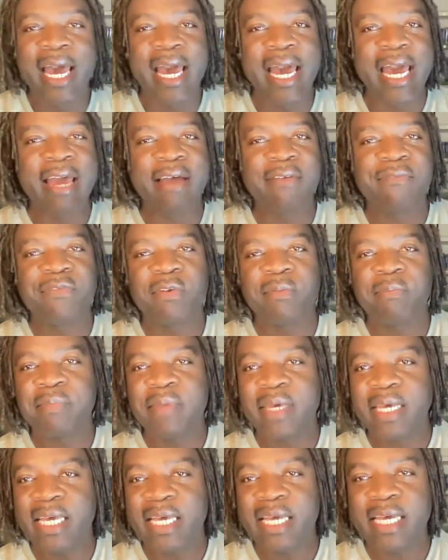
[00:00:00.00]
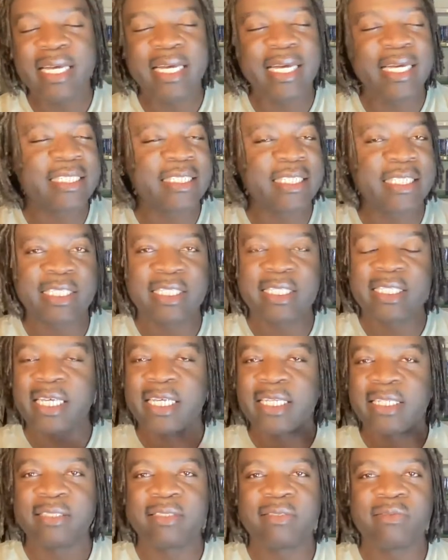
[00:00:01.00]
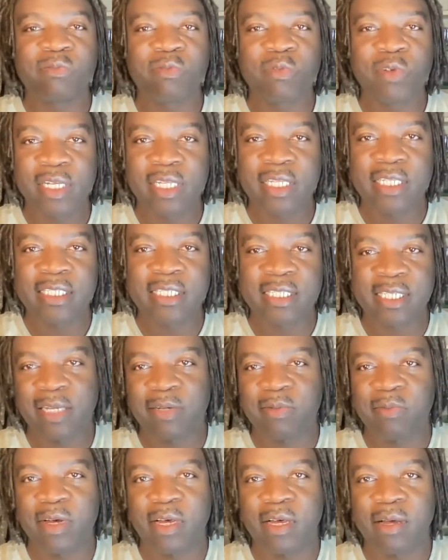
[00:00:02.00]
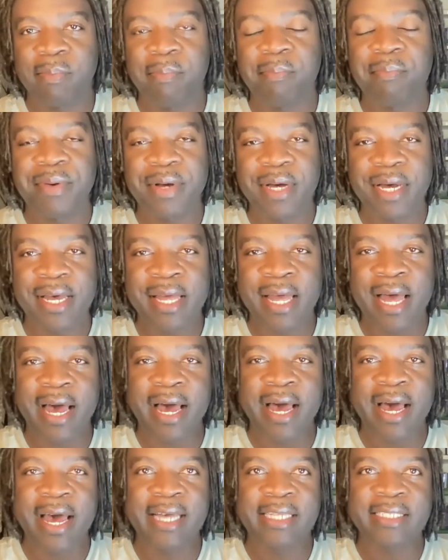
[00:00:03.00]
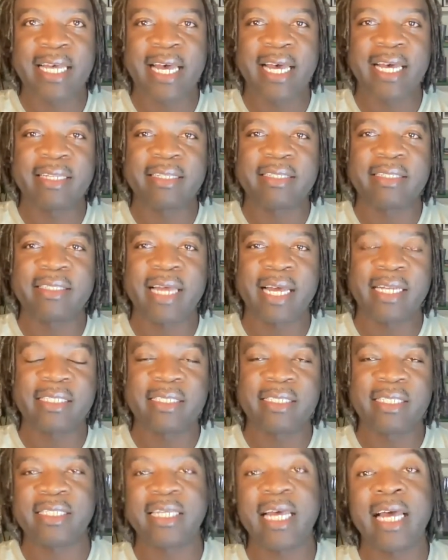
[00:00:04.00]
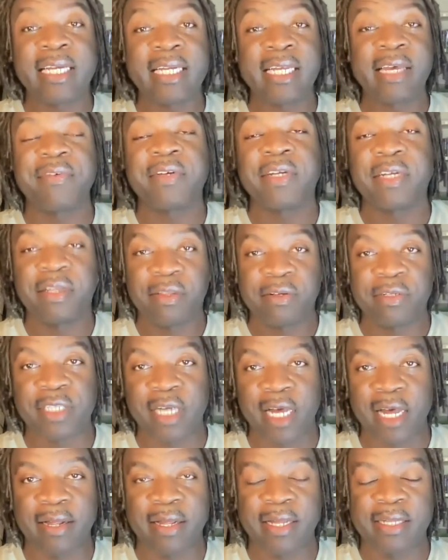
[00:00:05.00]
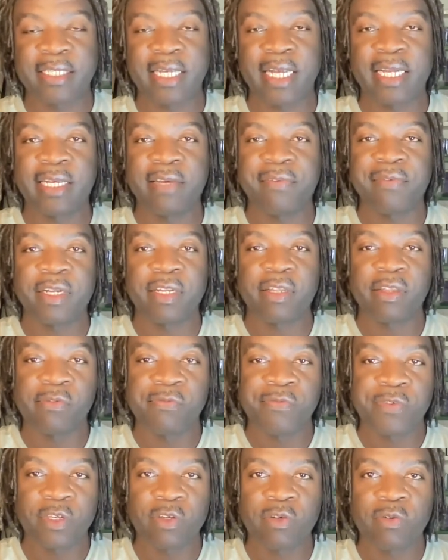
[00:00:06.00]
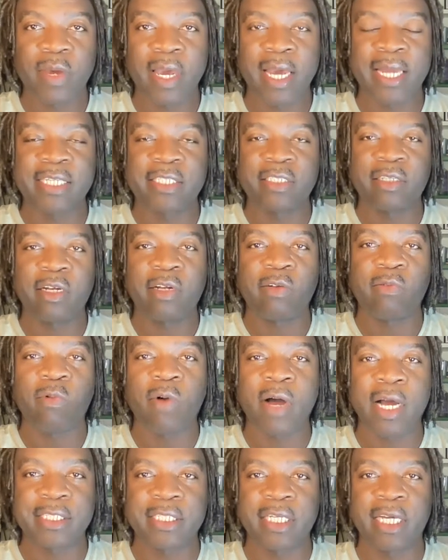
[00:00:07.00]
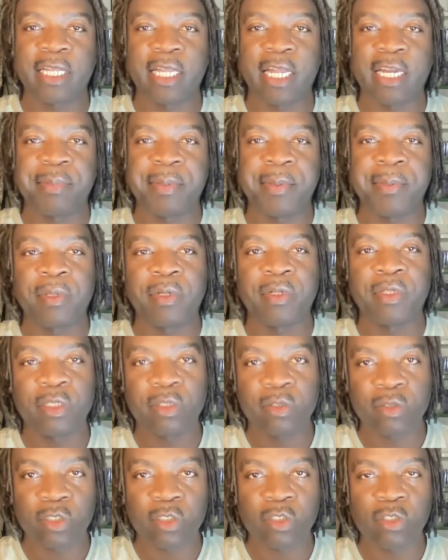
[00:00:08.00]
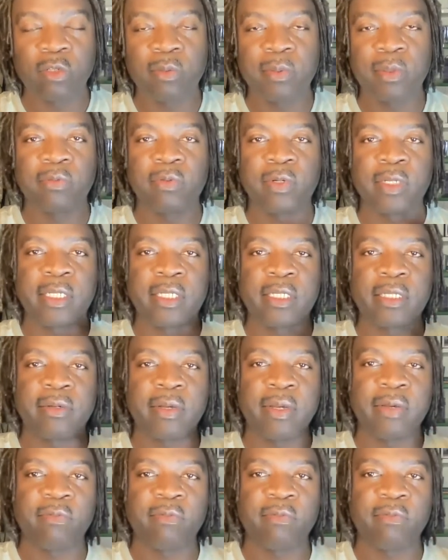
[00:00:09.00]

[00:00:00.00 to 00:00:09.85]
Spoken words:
And for me, it just didn't really sit well. But as I decided to give it another shot, decided to give it another view, and I started watching a lot of people on YouTube and reading